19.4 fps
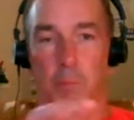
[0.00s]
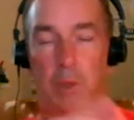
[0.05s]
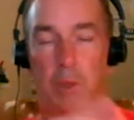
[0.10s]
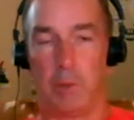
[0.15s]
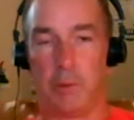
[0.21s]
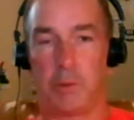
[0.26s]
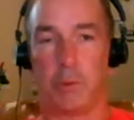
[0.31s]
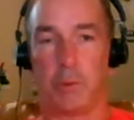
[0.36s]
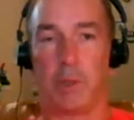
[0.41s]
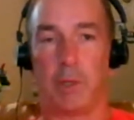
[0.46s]

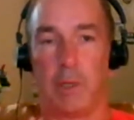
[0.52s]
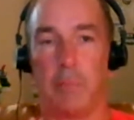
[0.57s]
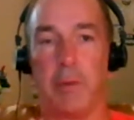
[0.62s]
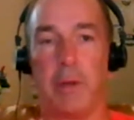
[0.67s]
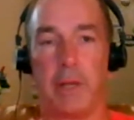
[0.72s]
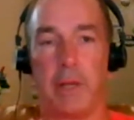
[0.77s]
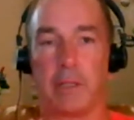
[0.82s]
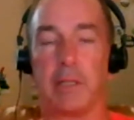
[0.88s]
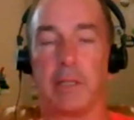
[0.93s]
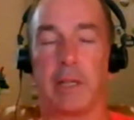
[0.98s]
to
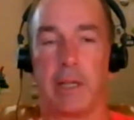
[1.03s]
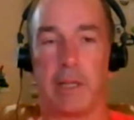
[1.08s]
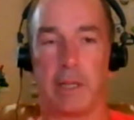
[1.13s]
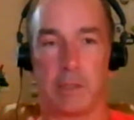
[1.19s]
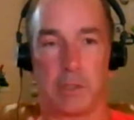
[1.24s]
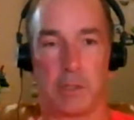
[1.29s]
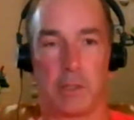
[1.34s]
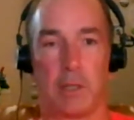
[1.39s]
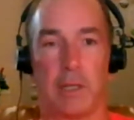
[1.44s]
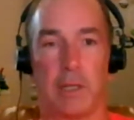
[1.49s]
eliminate the
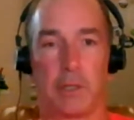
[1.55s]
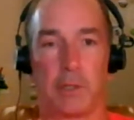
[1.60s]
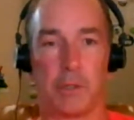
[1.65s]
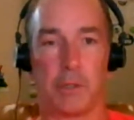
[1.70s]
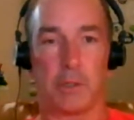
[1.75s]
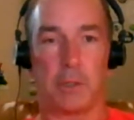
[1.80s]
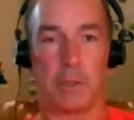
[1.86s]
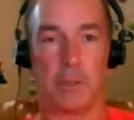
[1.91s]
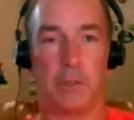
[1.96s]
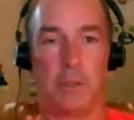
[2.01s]
hand
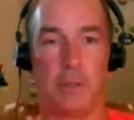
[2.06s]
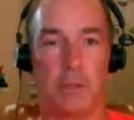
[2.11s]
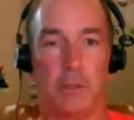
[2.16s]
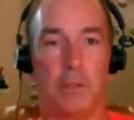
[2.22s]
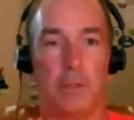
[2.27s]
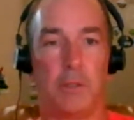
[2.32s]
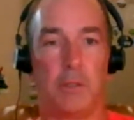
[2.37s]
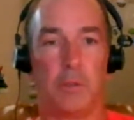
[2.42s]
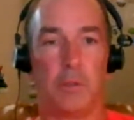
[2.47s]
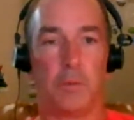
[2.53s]
selection,
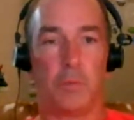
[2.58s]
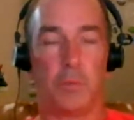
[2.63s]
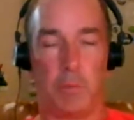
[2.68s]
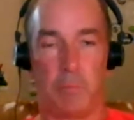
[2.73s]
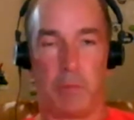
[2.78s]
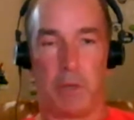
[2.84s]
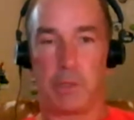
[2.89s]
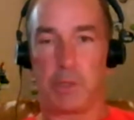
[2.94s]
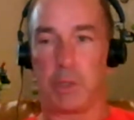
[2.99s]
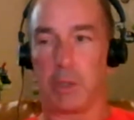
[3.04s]
we
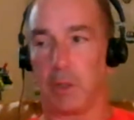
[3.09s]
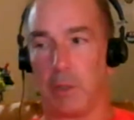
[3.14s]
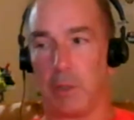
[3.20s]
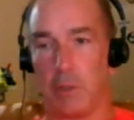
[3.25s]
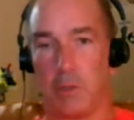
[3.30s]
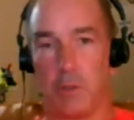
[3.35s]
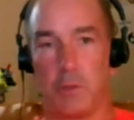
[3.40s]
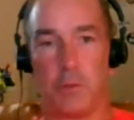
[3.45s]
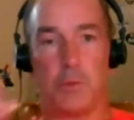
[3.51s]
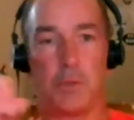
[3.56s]
basically
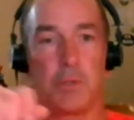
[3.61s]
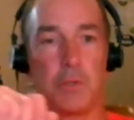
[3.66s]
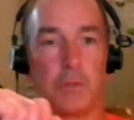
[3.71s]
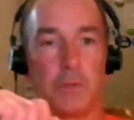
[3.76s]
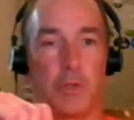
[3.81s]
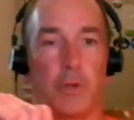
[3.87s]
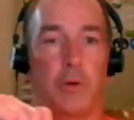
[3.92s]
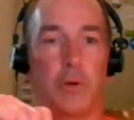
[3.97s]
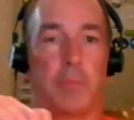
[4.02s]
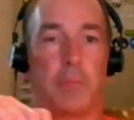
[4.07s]
use
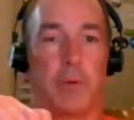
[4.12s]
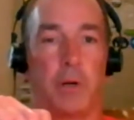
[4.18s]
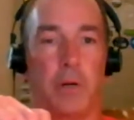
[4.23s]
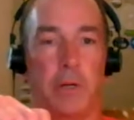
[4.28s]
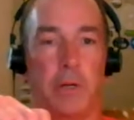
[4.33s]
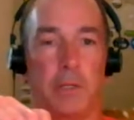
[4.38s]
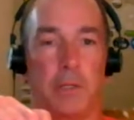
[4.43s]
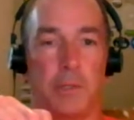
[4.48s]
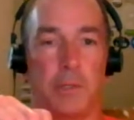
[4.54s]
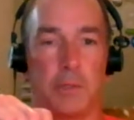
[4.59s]
third
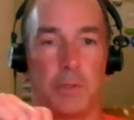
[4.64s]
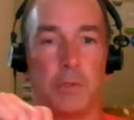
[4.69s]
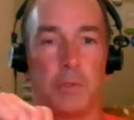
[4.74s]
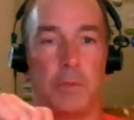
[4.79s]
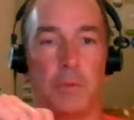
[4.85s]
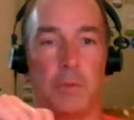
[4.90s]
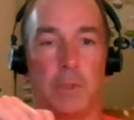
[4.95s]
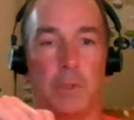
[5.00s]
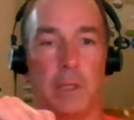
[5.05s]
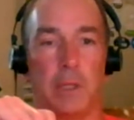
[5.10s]
parties
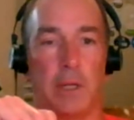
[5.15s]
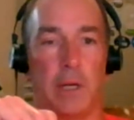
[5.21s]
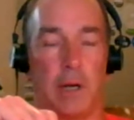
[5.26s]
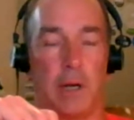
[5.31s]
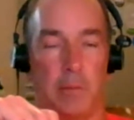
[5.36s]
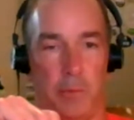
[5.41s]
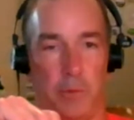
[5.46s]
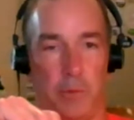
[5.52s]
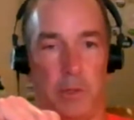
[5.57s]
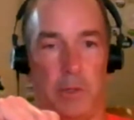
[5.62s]
to get
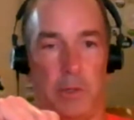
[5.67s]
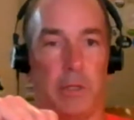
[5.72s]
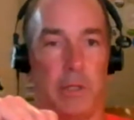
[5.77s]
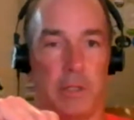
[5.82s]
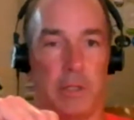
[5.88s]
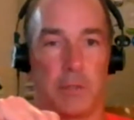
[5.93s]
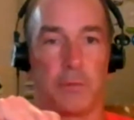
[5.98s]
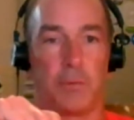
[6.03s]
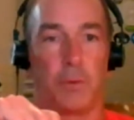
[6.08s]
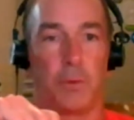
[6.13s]
our
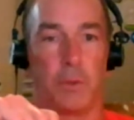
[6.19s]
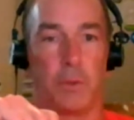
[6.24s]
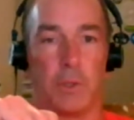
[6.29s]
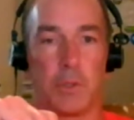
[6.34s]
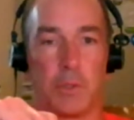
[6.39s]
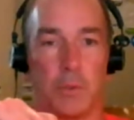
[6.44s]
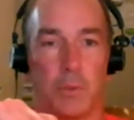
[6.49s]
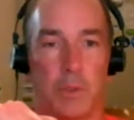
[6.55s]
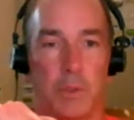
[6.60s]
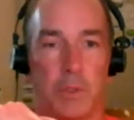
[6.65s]
broadheads for
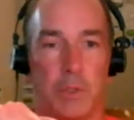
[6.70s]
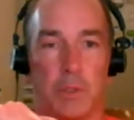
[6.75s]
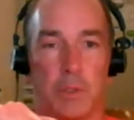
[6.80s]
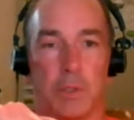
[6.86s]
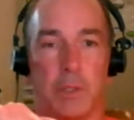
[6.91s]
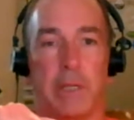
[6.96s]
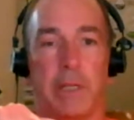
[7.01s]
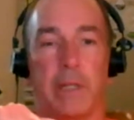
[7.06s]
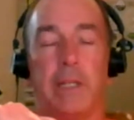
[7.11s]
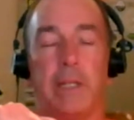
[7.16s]
us. So it's
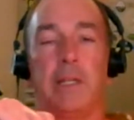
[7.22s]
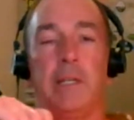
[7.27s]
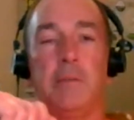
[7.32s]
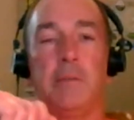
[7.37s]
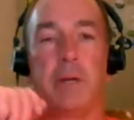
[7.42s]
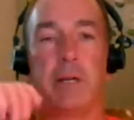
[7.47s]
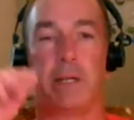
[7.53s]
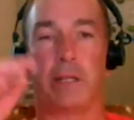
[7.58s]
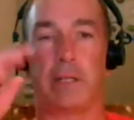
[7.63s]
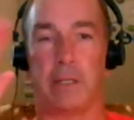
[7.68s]
just like
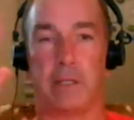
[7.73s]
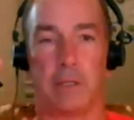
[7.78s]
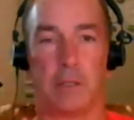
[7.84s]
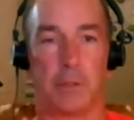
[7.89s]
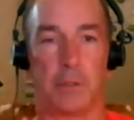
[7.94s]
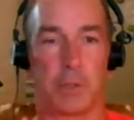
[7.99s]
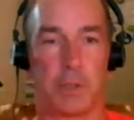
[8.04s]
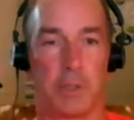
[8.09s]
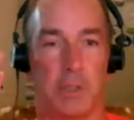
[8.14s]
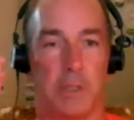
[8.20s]
anybody
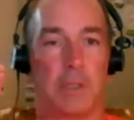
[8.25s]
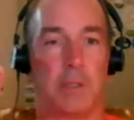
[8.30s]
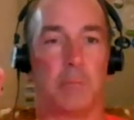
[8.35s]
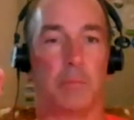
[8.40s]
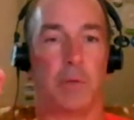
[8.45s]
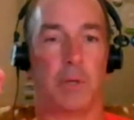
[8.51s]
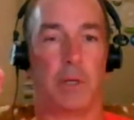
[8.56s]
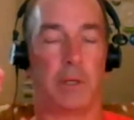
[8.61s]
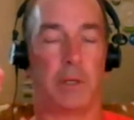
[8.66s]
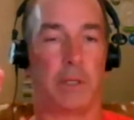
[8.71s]
else getting a
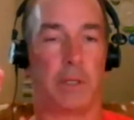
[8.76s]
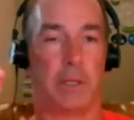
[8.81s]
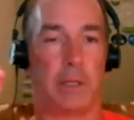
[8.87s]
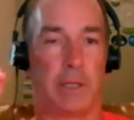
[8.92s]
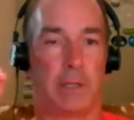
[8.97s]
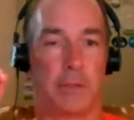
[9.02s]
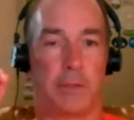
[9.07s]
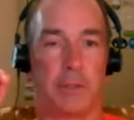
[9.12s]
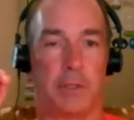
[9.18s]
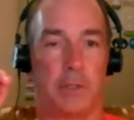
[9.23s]
broadhead
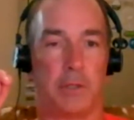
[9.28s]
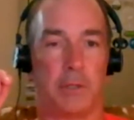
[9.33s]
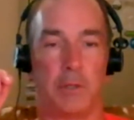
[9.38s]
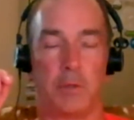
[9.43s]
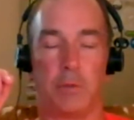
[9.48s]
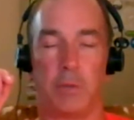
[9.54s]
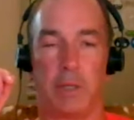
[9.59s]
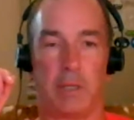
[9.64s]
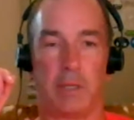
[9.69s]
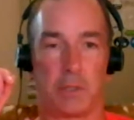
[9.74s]
out there,
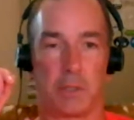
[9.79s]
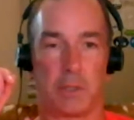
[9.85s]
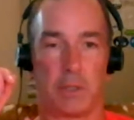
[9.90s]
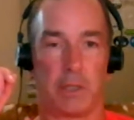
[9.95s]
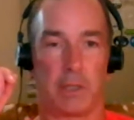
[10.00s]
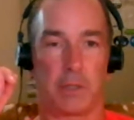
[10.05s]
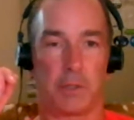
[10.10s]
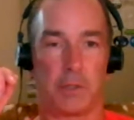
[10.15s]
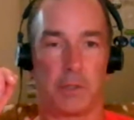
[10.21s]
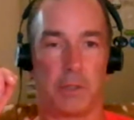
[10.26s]
no hand
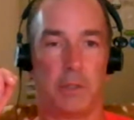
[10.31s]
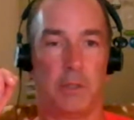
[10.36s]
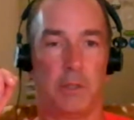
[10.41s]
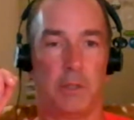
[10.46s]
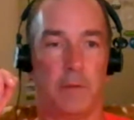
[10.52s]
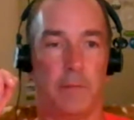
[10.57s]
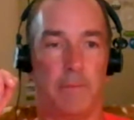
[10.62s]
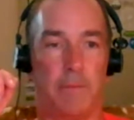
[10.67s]
selection.